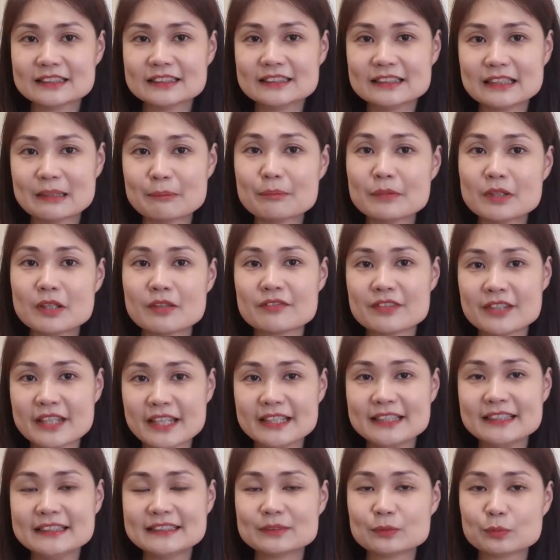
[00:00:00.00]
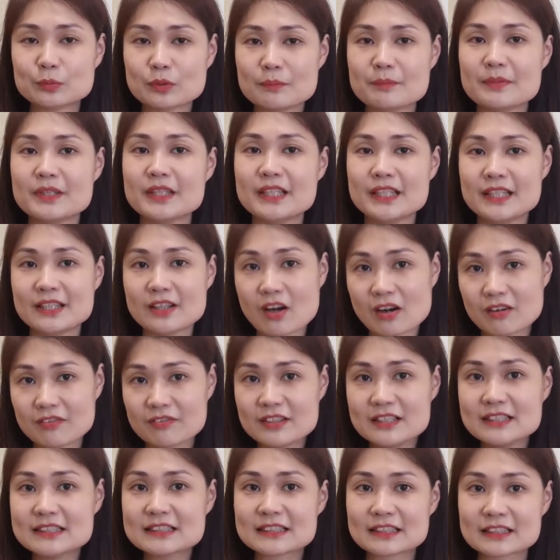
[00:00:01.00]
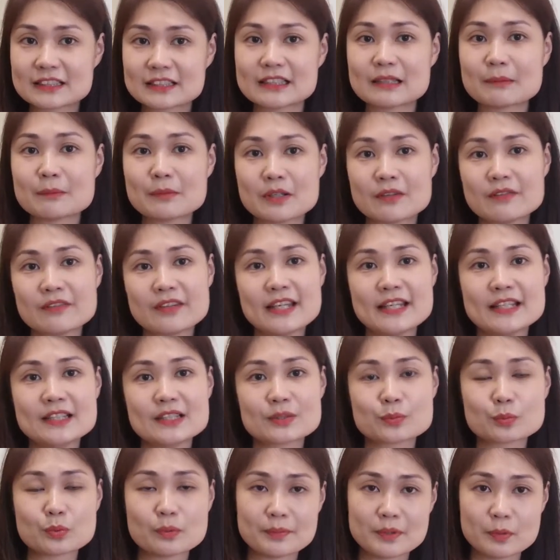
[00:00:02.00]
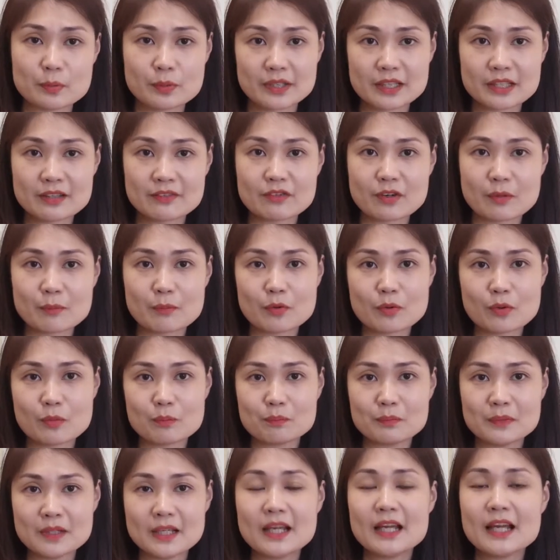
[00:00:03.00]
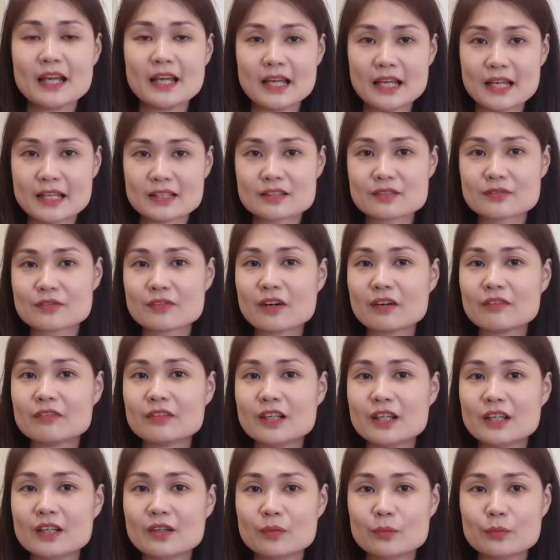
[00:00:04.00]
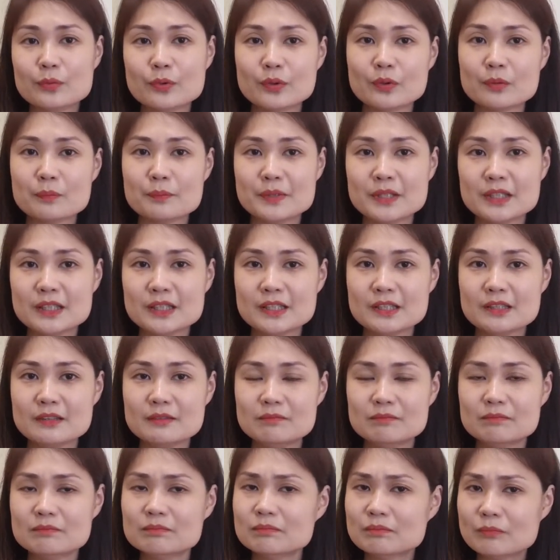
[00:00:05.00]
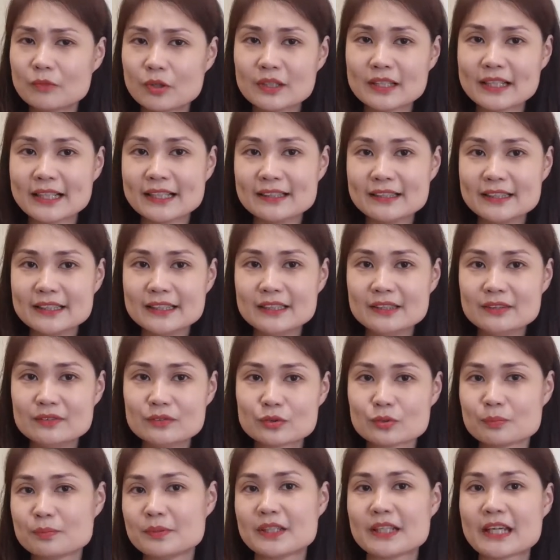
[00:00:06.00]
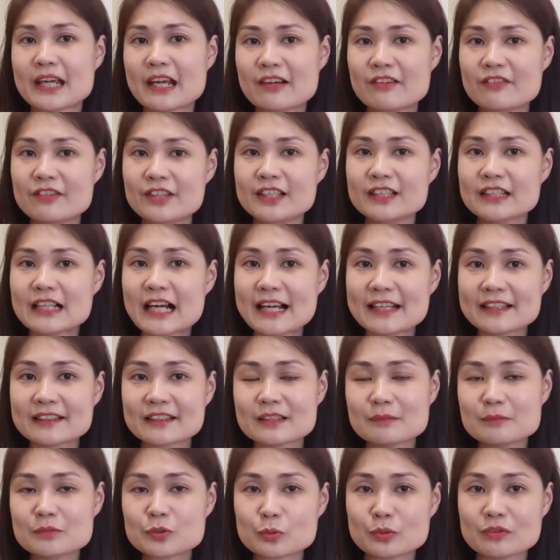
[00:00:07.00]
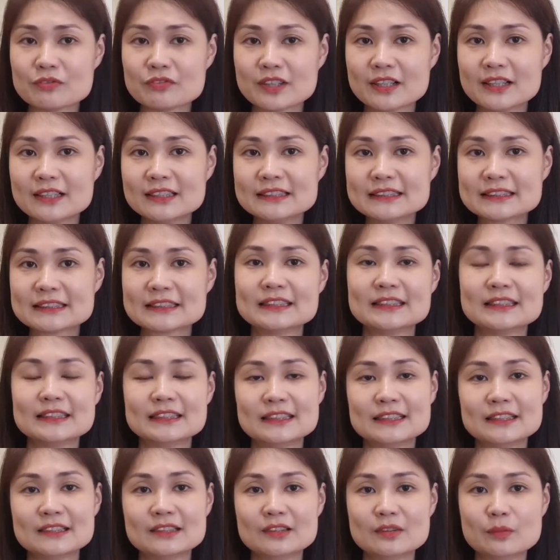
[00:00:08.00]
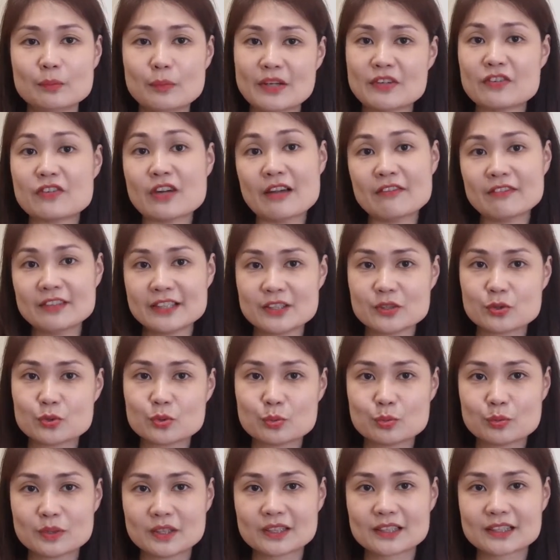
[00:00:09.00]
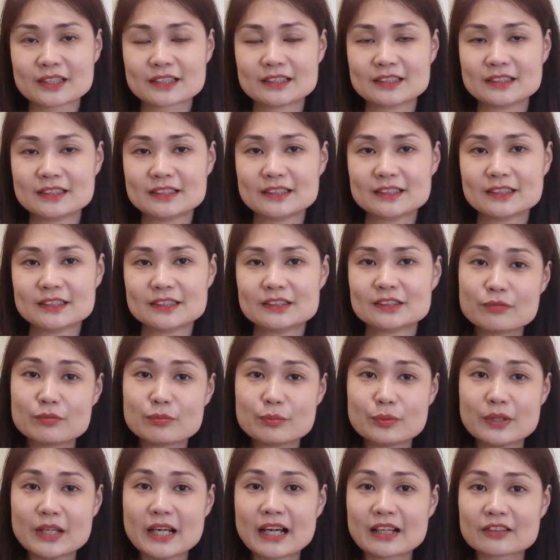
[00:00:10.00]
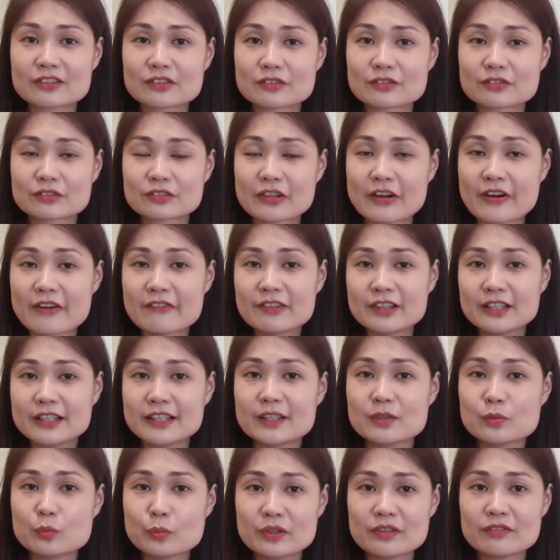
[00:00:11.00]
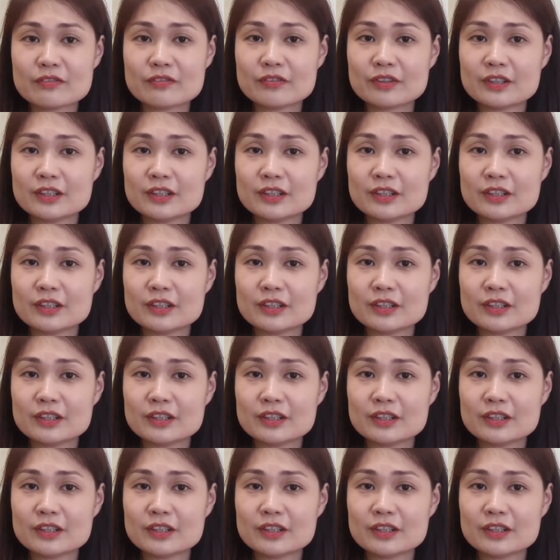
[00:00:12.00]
number of days will be in office, certain number of days will be working from home. Henceforth, we will be more likely to be carrying items with us when traveling to work. If we are traveling with